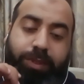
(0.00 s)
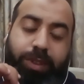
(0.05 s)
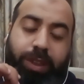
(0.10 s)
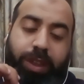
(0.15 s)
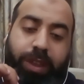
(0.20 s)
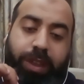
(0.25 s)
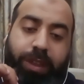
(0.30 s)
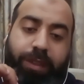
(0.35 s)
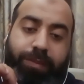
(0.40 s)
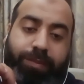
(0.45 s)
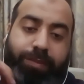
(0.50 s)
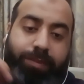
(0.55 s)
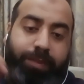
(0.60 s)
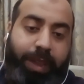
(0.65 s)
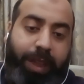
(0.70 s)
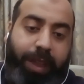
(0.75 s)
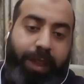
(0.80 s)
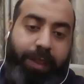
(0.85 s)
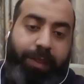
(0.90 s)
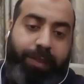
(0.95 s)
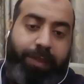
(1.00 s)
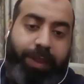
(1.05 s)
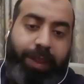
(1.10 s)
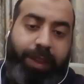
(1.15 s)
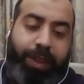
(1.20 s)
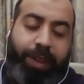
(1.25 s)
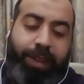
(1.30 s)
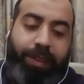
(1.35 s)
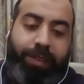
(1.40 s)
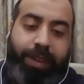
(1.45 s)

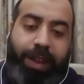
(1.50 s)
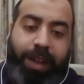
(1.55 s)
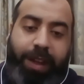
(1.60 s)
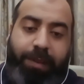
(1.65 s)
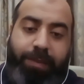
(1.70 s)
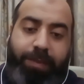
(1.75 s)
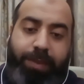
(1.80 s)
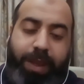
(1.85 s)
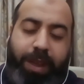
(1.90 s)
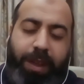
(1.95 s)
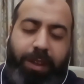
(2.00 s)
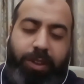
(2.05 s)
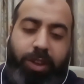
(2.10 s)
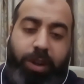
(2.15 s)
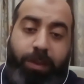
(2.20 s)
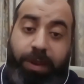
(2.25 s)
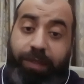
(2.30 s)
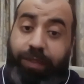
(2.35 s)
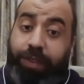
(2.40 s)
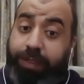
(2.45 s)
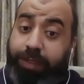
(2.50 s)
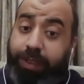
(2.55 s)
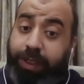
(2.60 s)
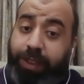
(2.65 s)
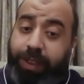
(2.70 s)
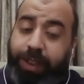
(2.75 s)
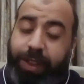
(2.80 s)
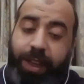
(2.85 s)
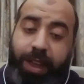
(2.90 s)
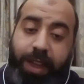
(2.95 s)
he's a trauma
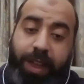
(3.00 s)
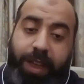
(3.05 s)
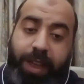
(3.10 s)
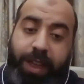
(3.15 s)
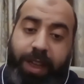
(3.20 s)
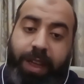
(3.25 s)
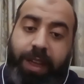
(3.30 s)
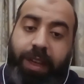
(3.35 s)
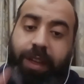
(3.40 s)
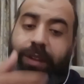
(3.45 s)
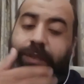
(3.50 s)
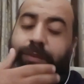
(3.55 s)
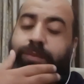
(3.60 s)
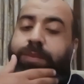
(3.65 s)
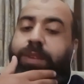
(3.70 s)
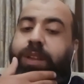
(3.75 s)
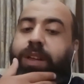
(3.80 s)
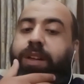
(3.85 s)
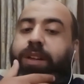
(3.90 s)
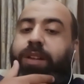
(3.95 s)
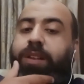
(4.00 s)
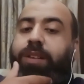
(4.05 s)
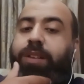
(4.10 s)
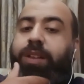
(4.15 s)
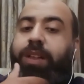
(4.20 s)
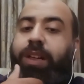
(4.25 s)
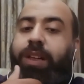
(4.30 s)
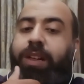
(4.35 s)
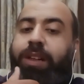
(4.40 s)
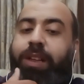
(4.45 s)
physician, a
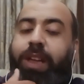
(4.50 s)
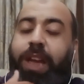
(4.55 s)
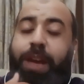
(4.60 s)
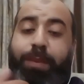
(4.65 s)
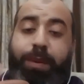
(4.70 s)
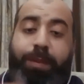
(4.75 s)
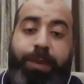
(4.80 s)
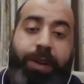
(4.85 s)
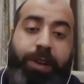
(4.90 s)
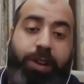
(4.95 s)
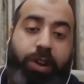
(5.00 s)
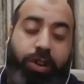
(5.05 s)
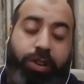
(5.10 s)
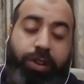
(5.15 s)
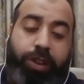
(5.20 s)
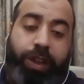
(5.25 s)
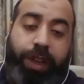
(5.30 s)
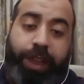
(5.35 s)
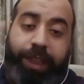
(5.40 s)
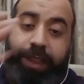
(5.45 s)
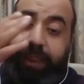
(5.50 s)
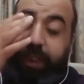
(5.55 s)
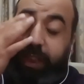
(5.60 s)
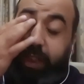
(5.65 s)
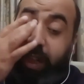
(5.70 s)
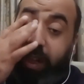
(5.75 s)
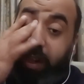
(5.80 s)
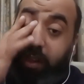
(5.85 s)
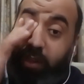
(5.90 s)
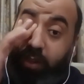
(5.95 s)
capable doctor in
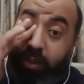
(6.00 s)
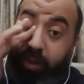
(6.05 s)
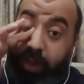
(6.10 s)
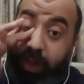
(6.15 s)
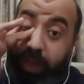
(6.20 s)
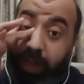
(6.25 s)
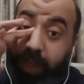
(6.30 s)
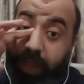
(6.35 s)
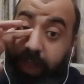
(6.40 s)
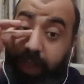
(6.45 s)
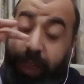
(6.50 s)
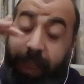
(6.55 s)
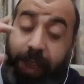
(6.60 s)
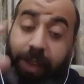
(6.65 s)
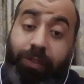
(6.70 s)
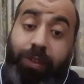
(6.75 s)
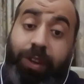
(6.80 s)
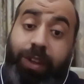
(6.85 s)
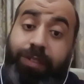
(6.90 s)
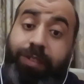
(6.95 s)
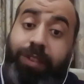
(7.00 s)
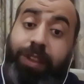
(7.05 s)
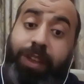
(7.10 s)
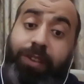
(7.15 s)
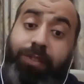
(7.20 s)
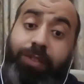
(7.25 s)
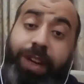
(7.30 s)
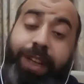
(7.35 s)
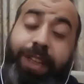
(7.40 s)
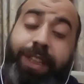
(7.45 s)
Chicago. He was
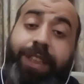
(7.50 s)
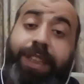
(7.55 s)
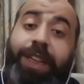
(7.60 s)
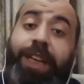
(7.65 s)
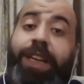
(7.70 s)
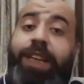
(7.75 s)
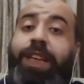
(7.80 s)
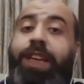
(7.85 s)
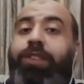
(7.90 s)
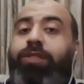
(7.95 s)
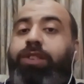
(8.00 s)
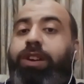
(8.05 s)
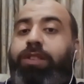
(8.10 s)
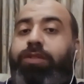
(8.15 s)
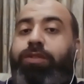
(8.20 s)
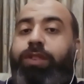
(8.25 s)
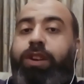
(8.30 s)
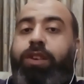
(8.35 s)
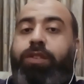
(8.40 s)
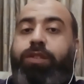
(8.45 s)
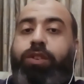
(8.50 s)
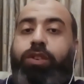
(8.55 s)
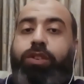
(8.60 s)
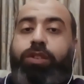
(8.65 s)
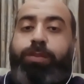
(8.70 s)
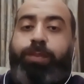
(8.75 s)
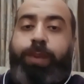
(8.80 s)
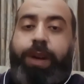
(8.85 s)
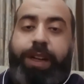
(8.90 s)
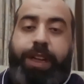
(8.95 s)
invited, and he was one of
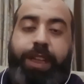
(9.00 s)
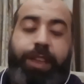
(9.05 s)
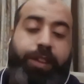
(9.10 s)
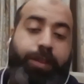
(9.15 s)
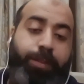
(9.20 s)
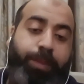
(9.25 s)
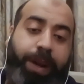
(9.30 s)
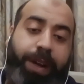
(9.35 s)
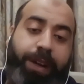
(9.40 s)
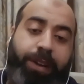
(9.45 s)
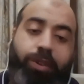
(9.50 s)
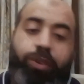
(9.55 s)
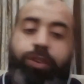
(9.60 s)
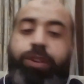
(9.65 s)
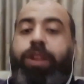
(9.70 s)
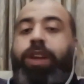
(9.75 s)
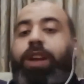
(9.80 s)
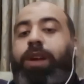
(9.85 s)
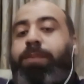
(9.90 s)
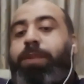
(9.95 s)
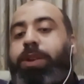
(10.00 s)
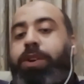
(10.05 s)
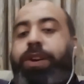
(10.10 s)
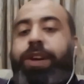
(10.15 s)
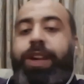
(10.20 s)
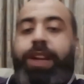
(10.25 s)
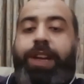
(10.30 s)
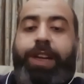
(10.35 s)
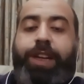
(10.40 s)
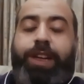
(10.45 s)
those participants or the
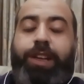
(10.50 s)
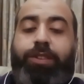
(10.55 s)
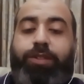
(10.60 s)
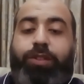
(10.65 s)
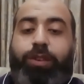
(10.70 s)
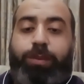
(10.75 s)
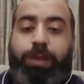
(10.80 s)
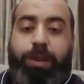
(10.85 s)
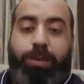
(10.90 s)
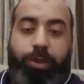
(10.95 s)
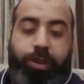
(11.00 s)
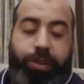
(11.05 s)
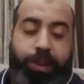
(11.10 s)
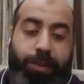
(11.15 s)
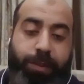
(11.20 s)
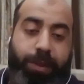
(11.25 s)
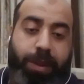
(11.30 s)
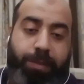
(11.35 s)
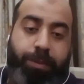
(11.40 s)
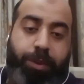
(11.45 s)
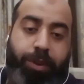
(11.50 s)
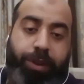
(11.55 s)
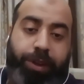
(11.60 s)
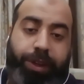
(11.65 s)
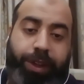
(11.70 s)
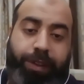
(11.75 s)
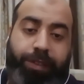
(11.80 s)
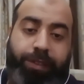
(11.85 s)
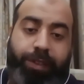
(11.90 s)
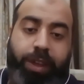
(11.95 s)
community leaders from the Muslim
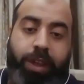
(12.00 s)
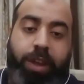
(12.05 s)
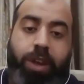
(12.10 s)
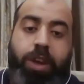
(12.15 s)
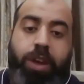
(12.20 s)
communities